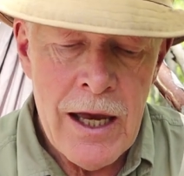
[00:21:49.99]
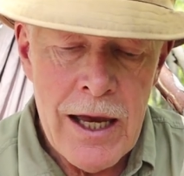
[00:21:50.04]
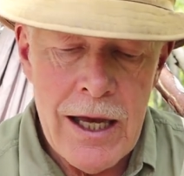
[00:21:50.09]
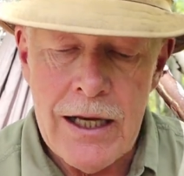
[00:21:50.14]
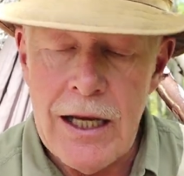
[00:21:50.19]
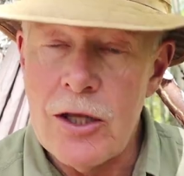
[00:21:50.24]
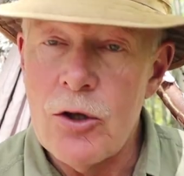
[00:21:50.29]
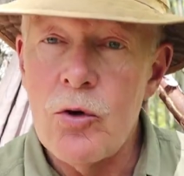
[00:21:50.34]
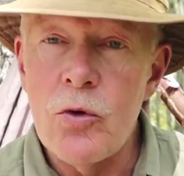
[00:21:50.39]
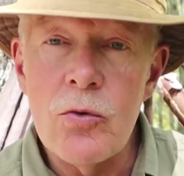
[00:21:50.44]

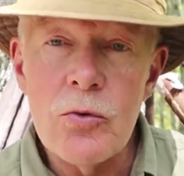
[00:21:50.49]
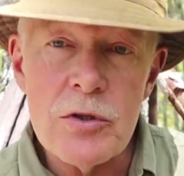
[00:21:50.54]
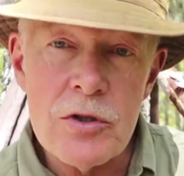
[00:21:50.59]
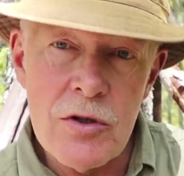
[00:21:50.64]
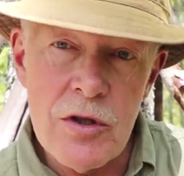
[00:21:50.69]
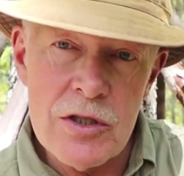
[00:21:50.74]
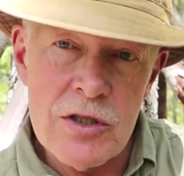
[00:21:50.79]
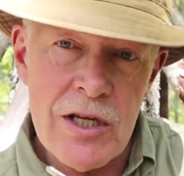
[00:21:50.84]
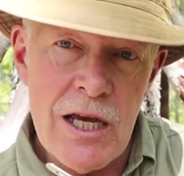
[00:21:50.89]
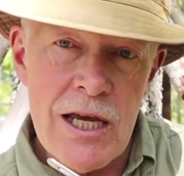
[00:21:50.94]
And I
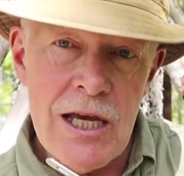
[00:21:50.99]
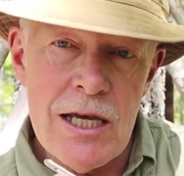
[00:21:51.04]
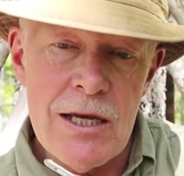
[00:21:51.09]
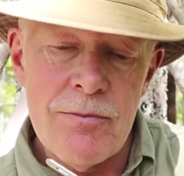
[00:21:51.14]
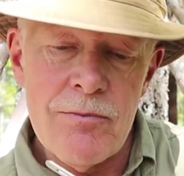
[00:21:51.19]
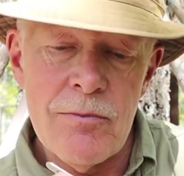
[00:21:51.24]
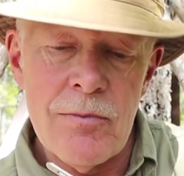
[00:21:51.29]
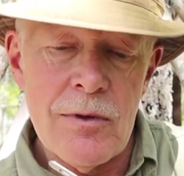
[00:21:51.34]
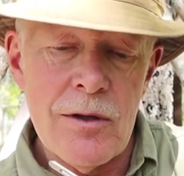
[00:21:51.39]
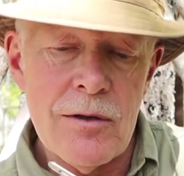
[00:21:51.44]
used the
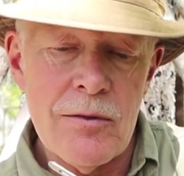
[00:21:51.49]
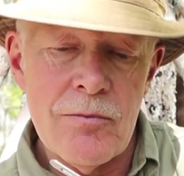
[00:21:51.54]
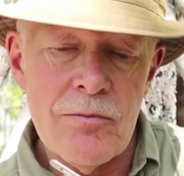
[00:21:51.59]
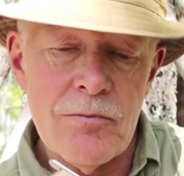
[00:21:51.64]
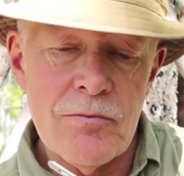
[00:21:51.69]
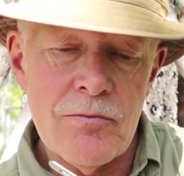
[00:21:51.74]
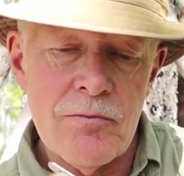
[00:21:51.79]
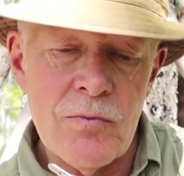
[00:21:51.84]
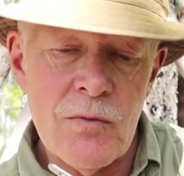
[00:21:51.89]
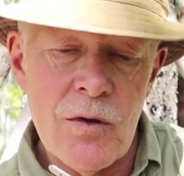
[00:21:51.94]
same
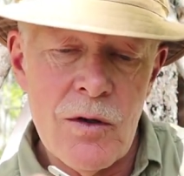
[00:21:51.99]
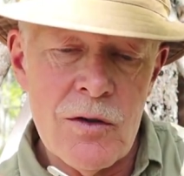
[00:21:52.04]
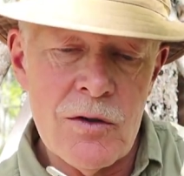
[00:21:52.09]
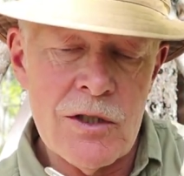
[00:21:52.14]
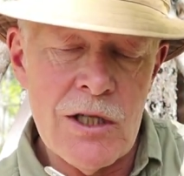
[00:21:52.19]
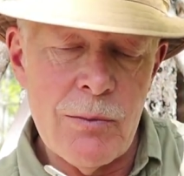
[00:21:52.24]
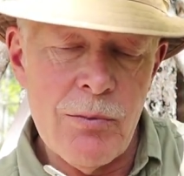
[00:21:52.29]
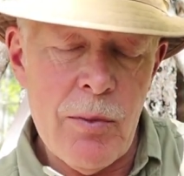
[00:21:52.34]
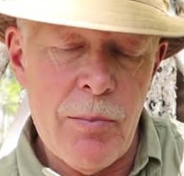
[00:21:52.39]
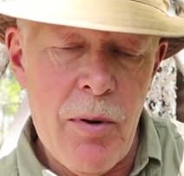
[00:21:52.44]

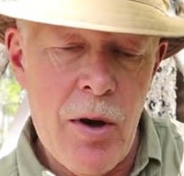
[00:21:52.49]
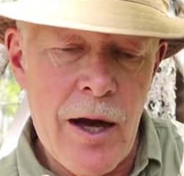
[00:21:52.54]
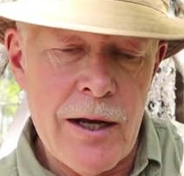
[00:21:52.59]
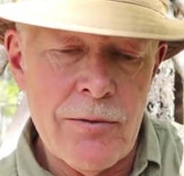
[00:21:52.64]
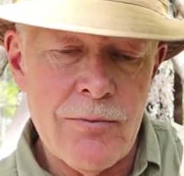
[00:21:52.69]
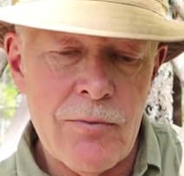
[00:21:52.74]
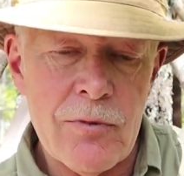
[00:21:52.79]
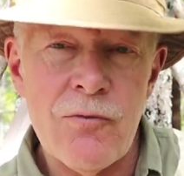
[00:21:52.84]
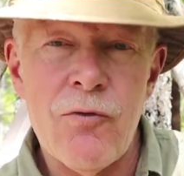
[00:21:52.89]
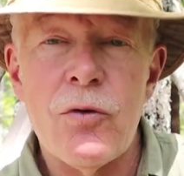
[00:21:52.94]
zebra pot,